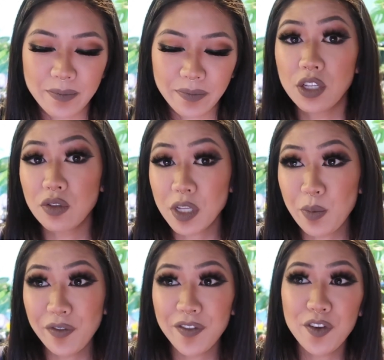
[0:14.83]
So some
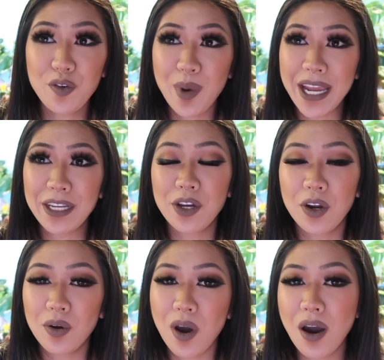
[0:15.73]
of you might
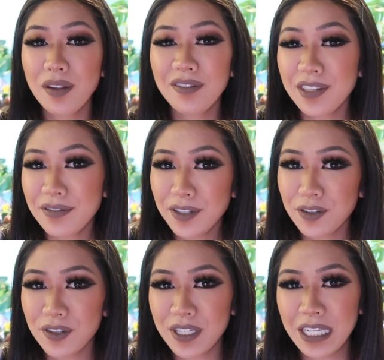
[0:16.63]
know all of these
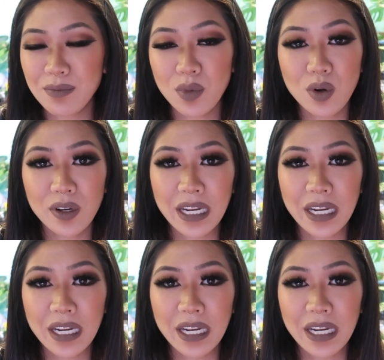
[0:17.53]
filters and more,